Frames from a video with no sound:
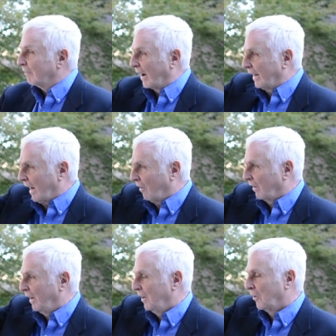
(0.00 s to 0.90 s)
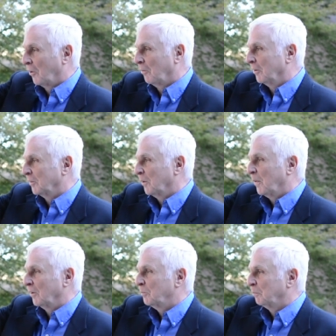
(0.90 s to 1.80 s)
right out here was the
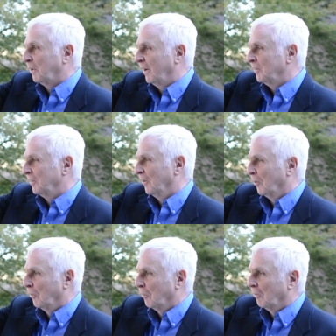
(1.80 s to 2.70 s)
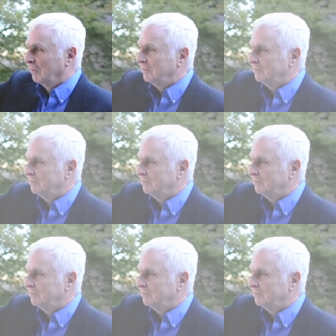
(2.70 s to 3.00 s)
best place in the whole